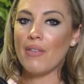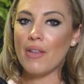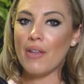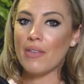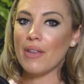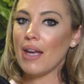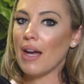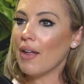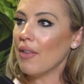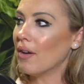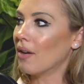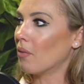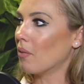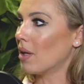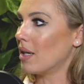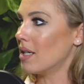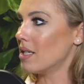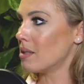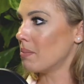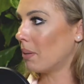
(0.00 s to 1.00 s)
And then the other
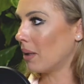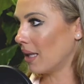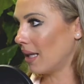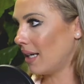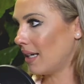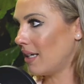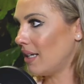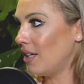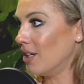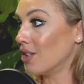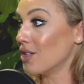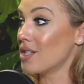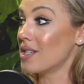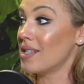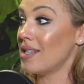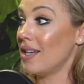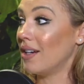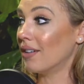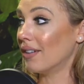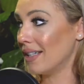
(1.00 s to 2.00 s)
one is planning your
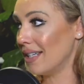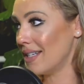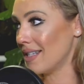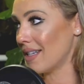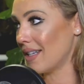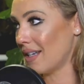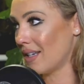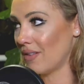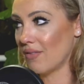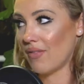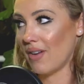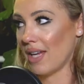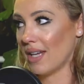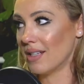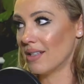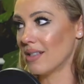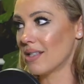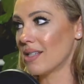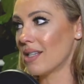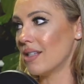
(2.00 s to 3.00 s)
series in
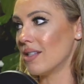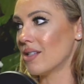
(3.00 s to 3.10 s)
advance.